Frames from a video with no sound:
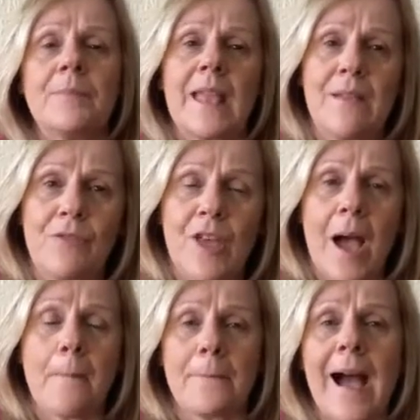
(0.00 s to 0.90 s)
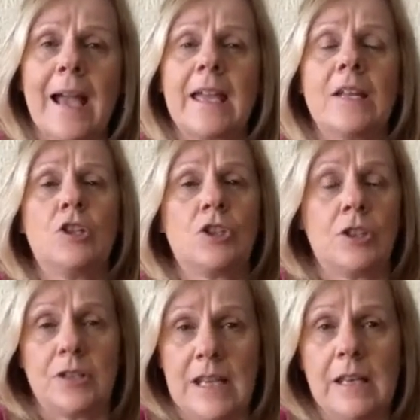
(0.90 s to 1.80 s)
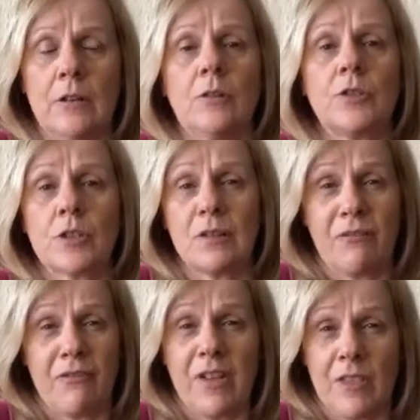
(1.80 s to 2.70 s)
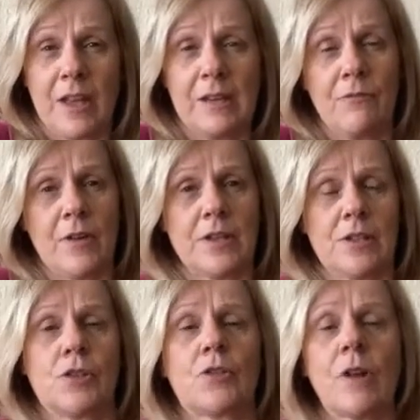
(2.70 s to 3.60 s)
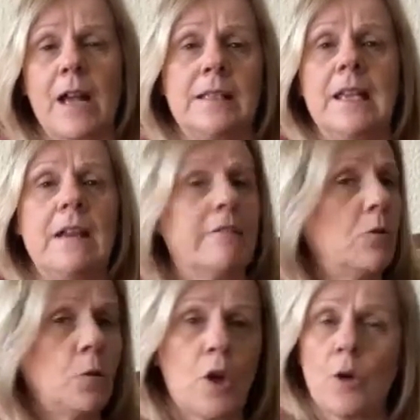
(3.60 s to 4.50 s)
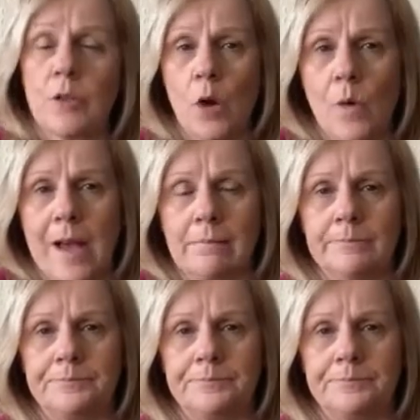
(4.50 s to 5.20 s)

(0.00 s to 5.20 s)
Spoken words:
if that packaged deal doesn't fit that investor's criteria, it will go nowhere.